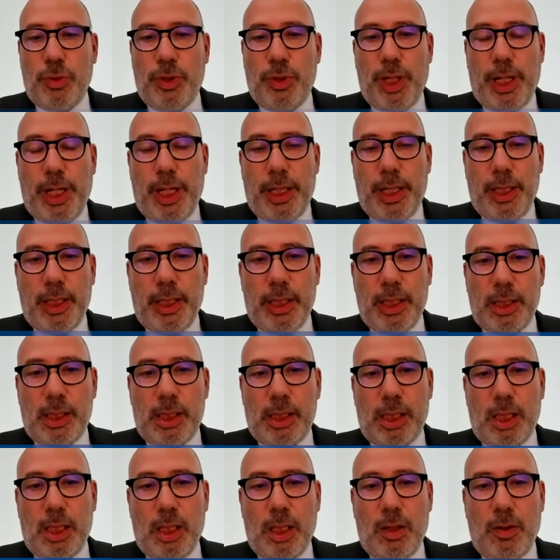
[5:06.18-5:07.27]
today
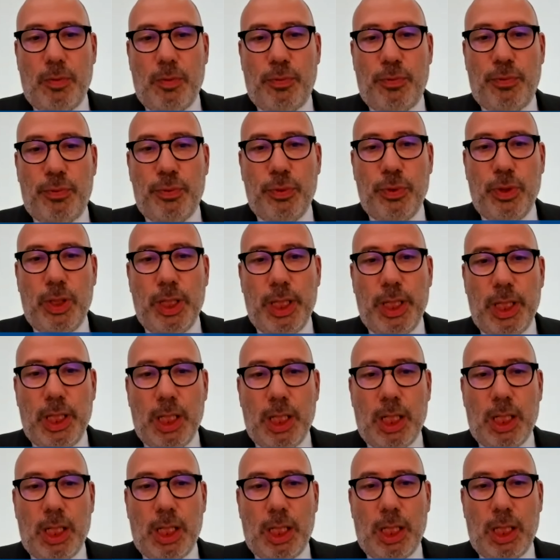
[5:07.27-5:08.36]
is uh, fully
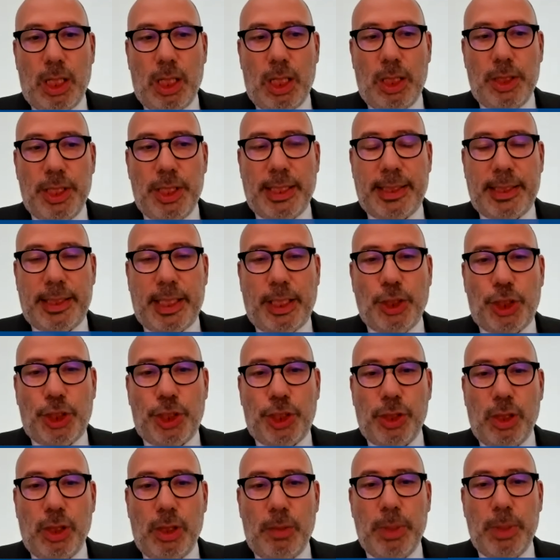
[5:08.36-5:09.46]
uh, an
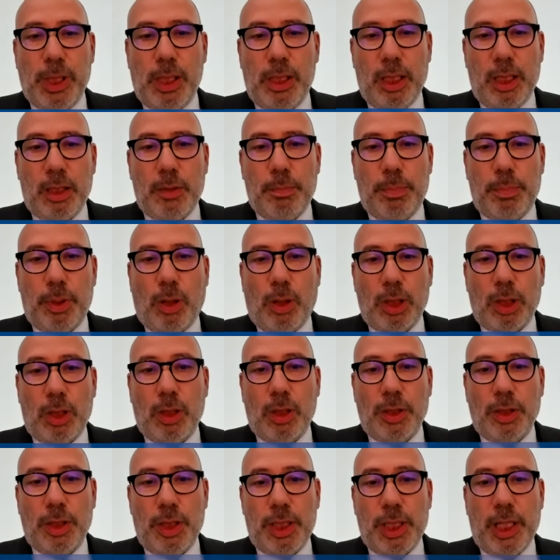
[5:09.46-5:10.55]
essential building block
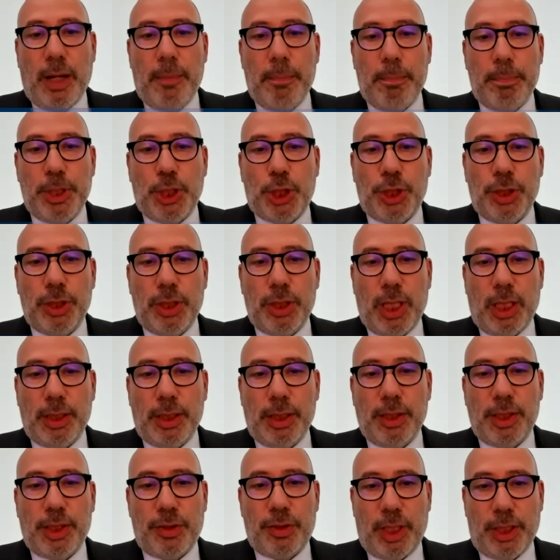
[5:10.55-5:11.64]
on the ambition and
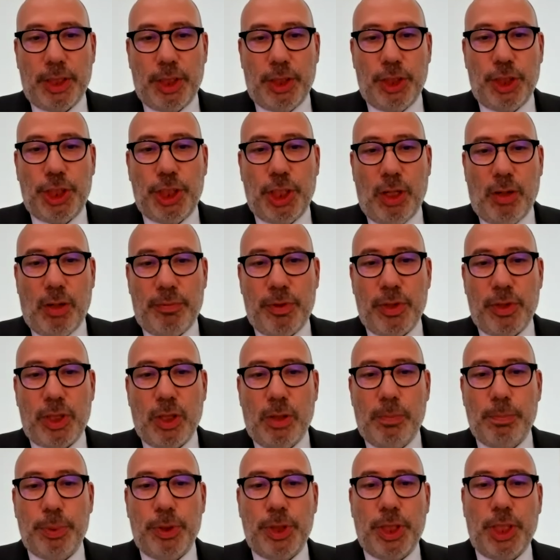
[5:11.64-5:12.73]
the strategy of the
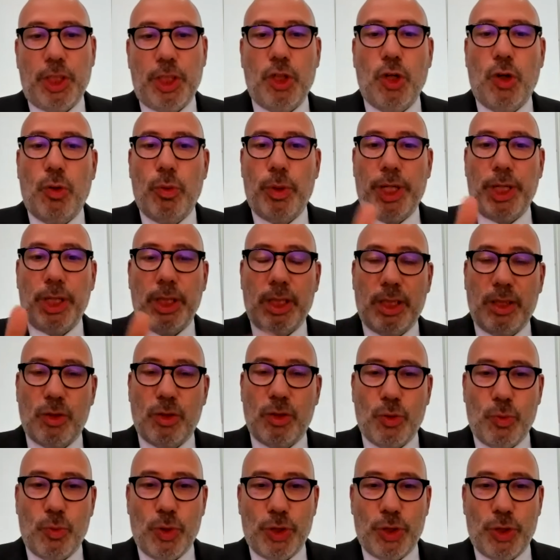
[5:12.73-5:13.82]
company going uh,
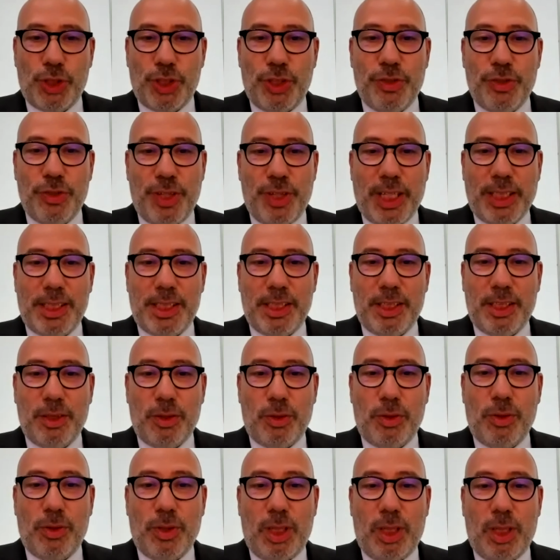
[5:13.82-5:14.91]
towards the net
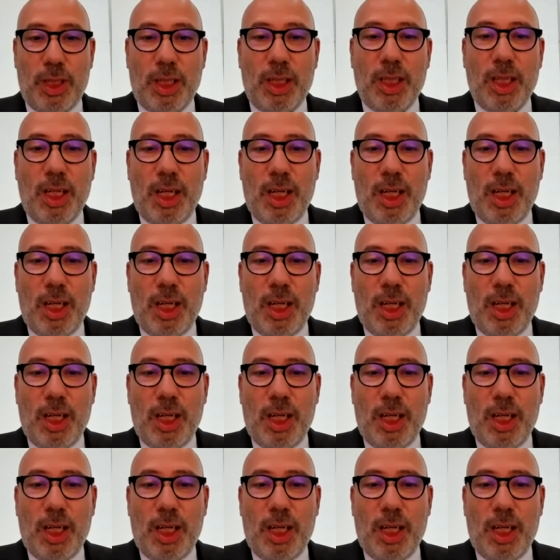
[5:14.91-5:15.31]
zero uh,